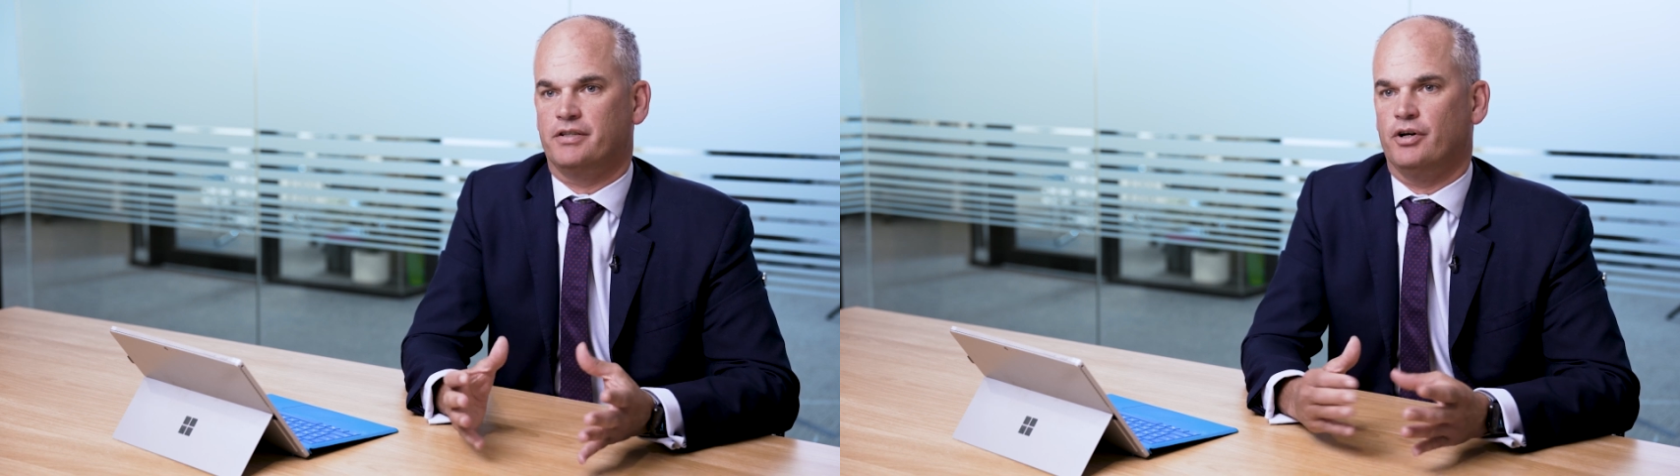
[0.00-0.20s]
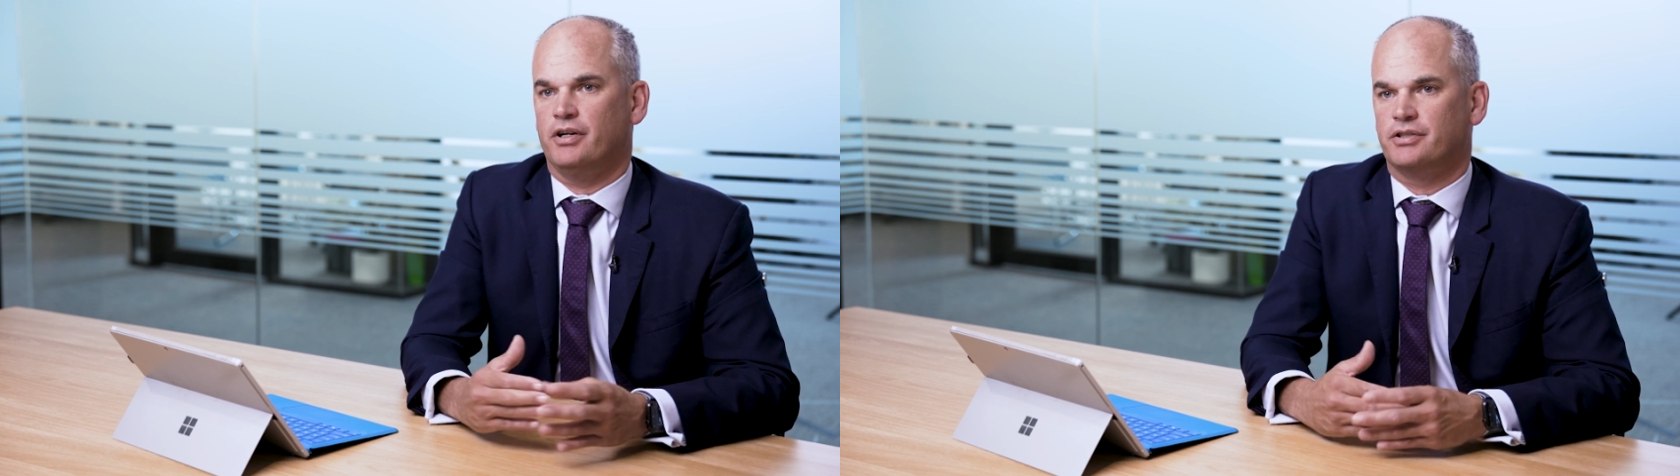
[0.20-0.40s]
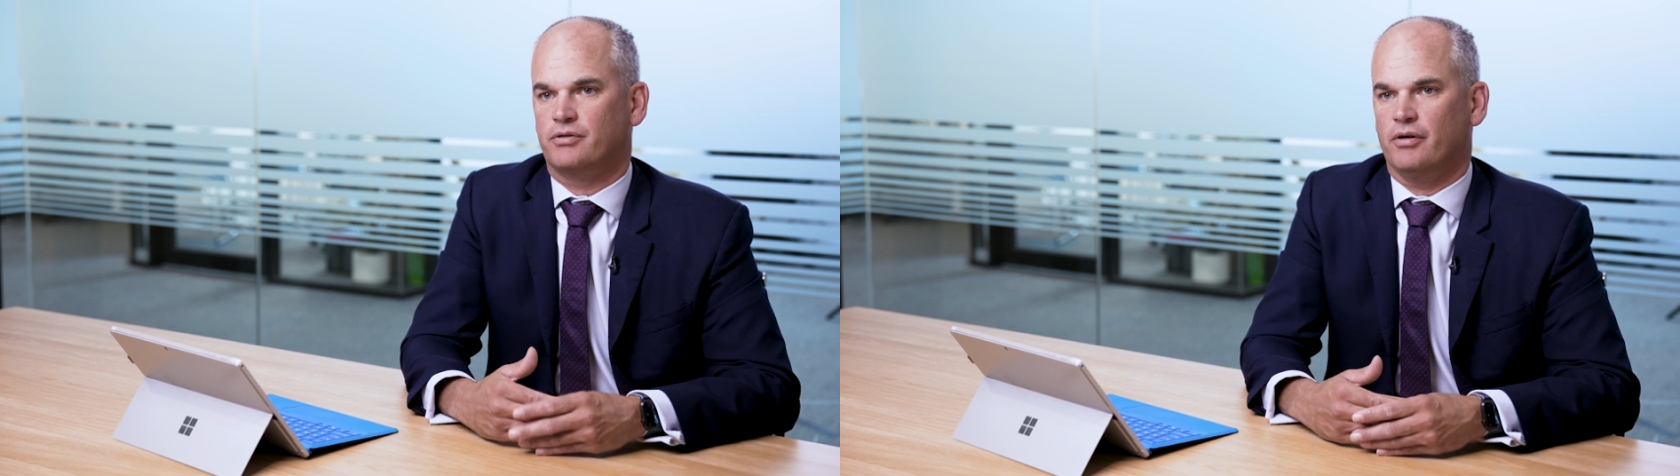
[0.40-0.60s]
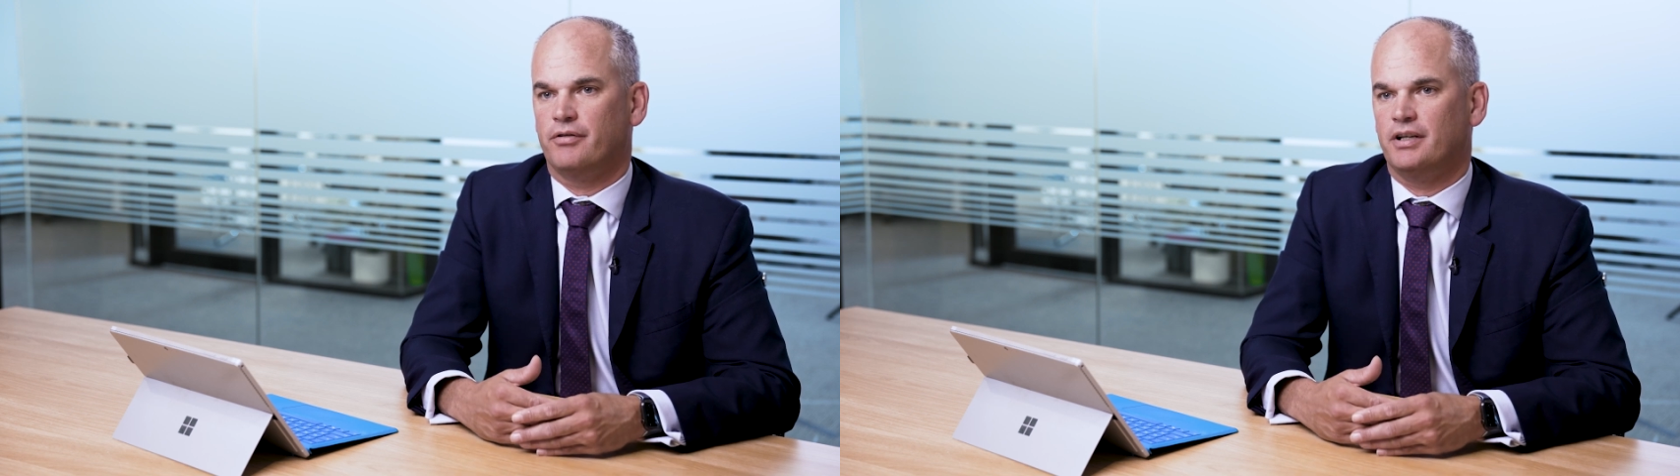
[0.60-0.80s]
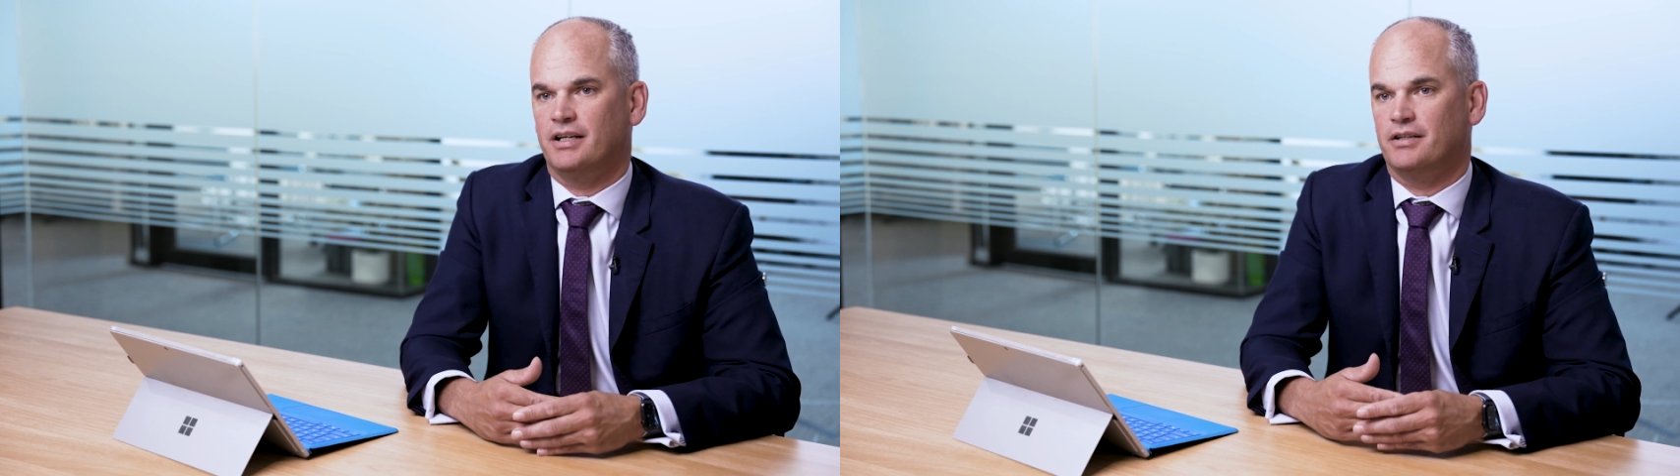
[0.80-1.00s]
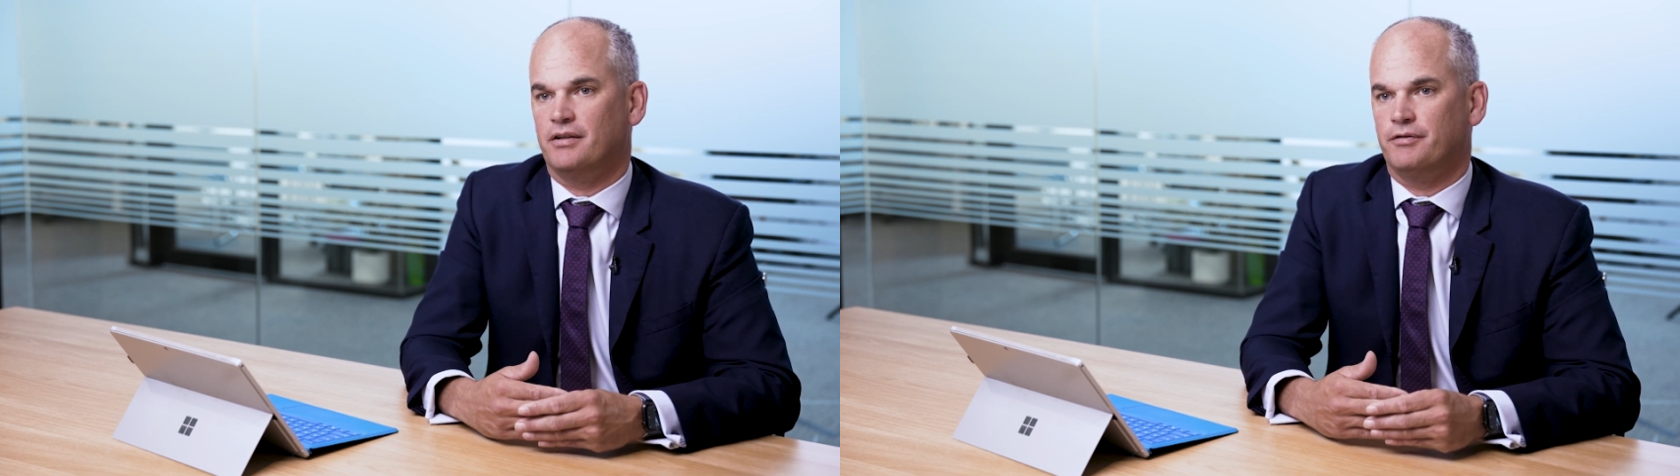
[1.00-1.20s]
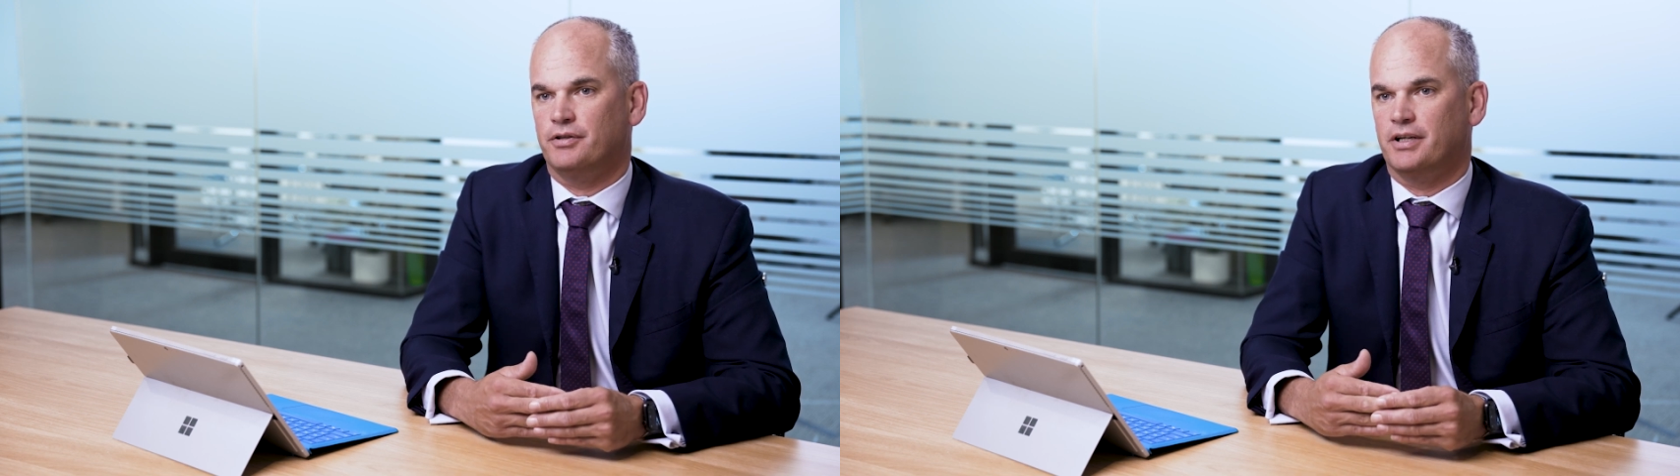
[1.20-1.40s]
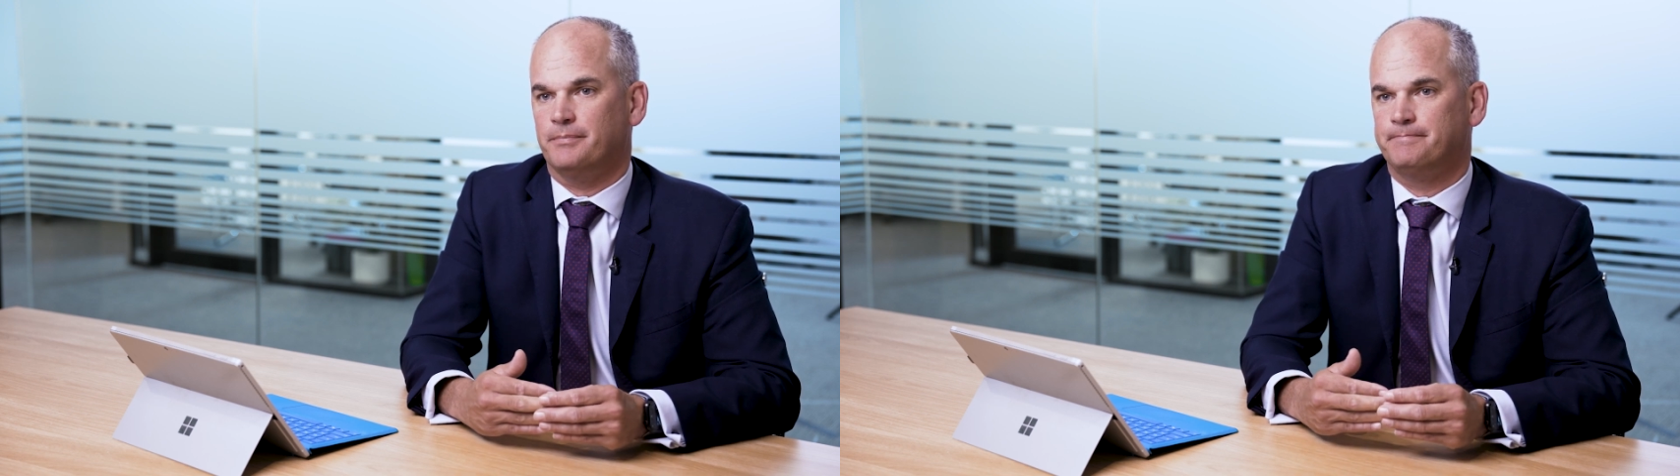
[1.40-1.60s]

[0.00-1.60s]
of earnings growth into the future.